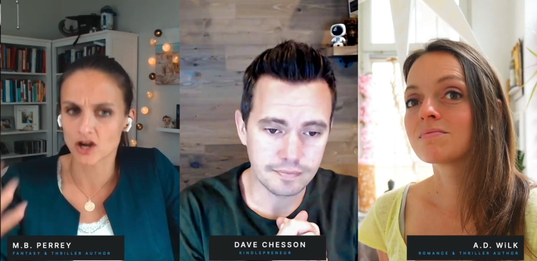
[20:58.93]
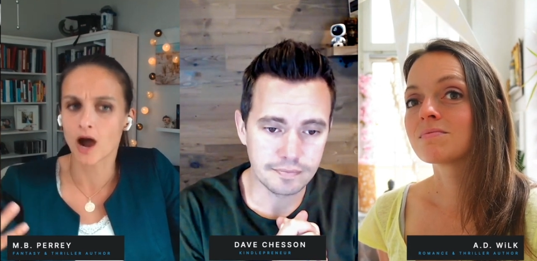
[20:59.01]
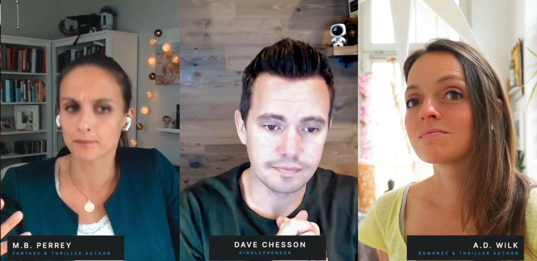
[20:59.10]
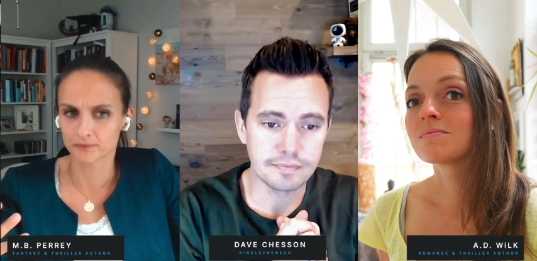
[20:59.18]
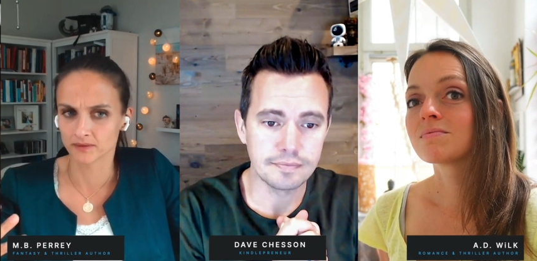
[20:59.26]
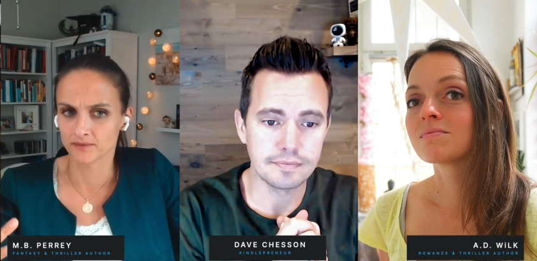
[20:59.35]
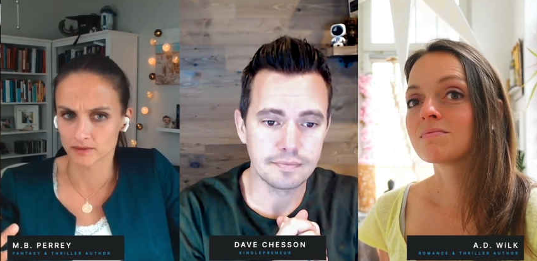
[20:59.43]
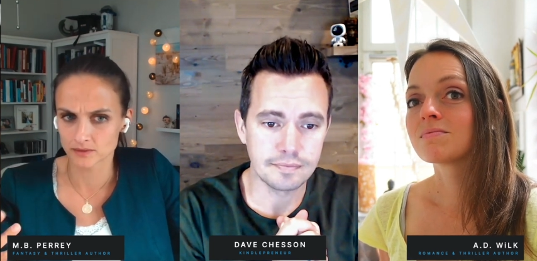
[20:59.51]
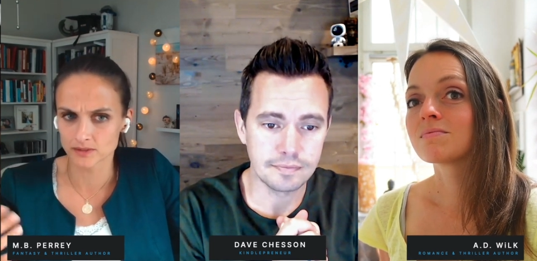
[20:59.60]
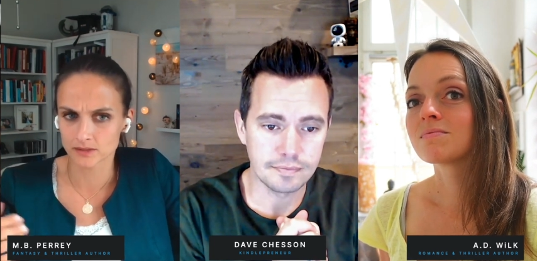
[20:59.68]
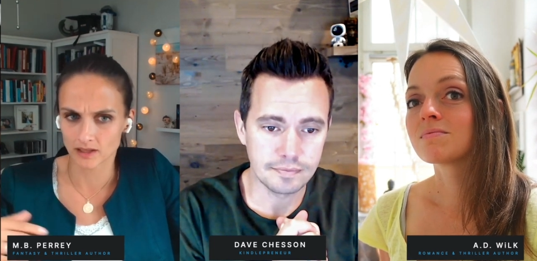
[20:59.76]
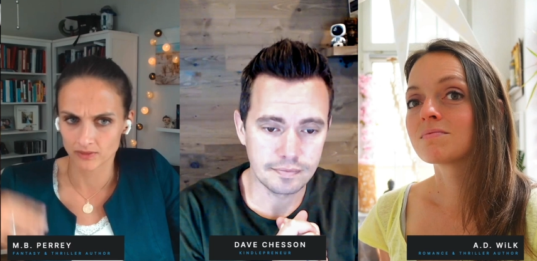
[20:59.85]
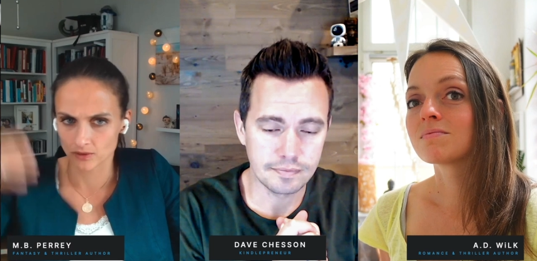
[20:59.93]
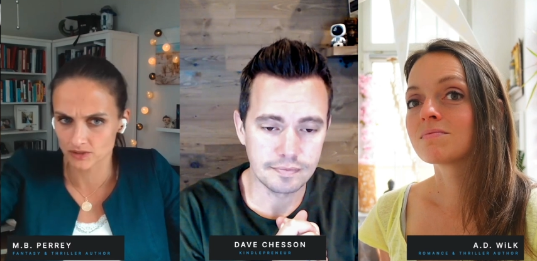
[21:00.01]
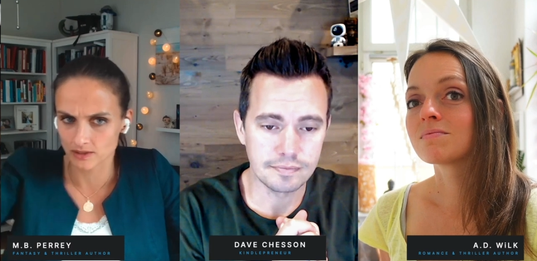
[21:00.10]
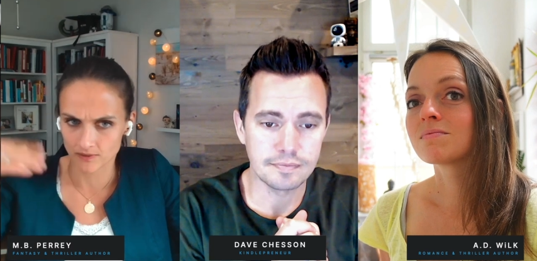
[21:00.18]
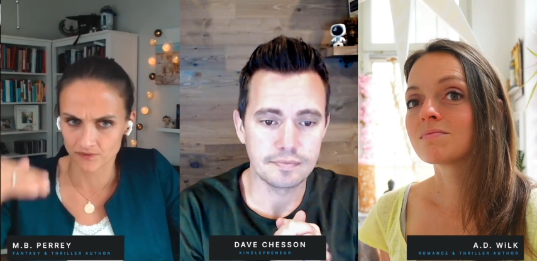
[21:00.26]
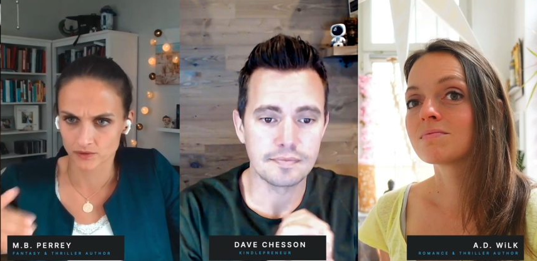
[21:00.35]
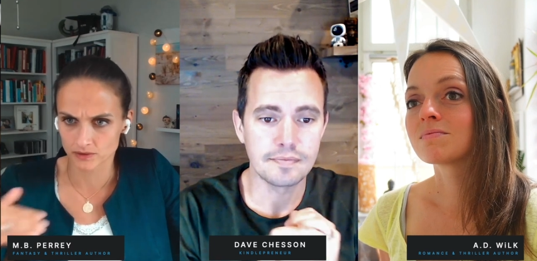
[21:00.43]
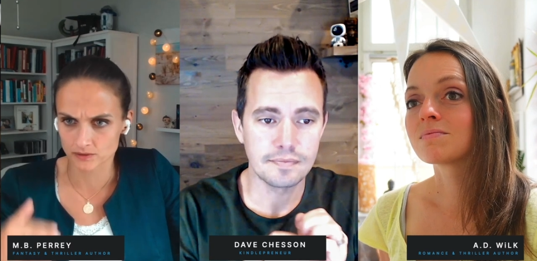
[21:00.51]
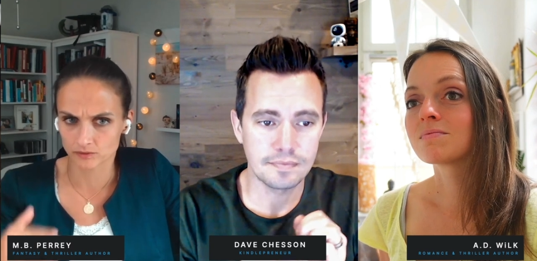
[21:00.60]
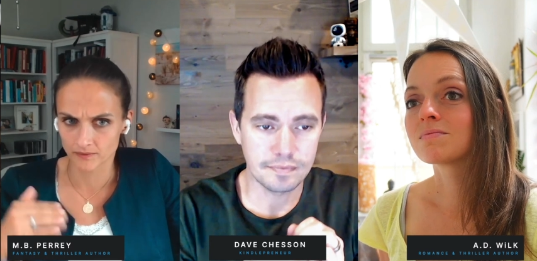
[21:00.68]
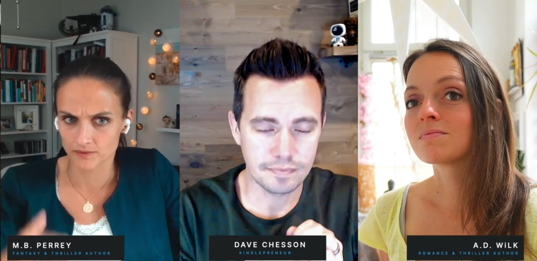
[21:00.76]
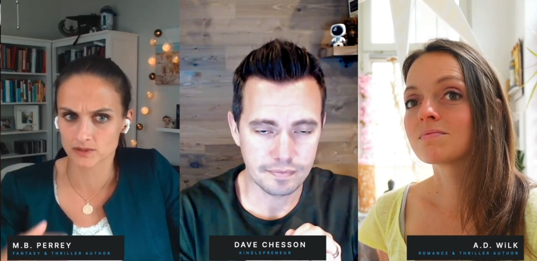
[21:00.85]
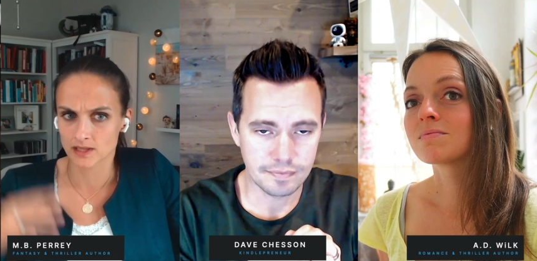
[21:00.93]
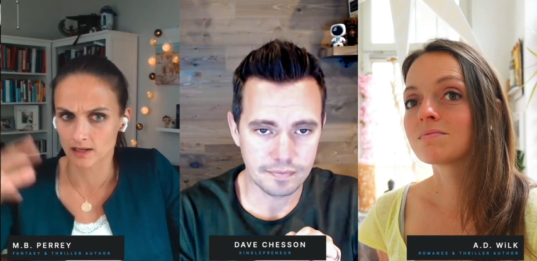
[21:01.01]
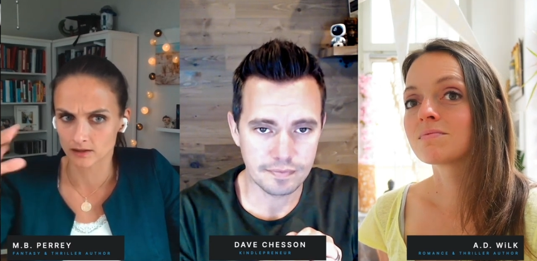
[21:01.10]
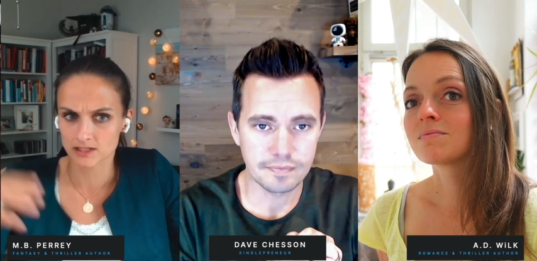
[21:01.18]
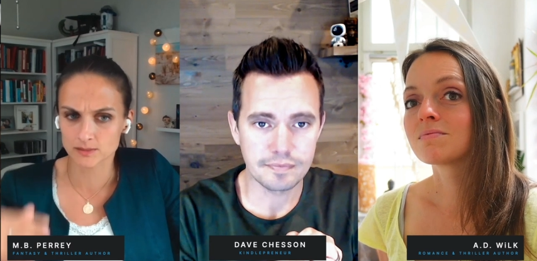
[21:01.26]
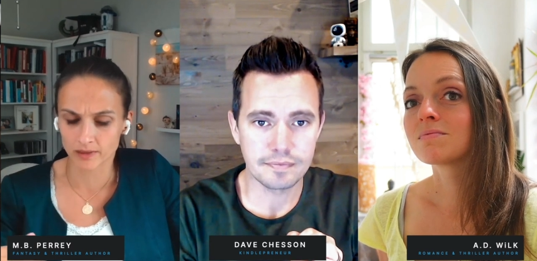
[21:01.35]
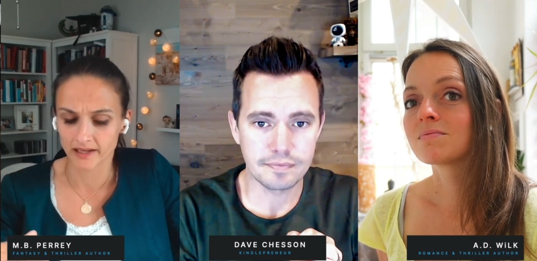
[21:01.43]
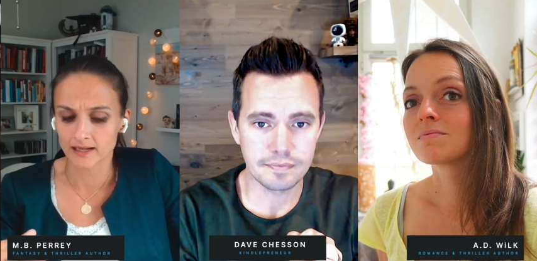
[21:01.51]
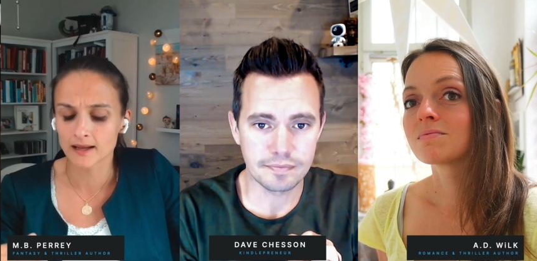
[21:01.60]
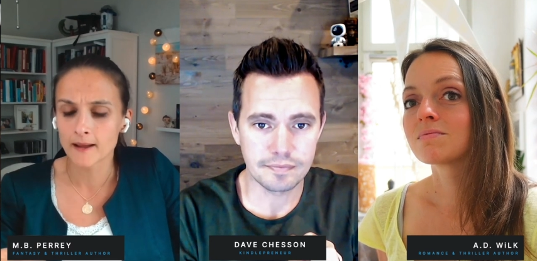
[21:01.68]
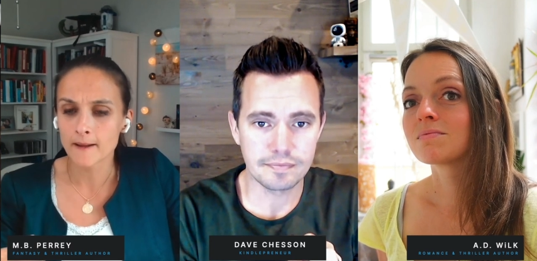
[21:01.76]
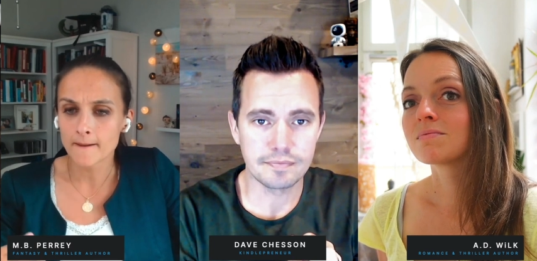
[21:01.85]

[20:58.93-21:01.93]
Speaker 1: top reviews, and those are the first reviews that are displayed.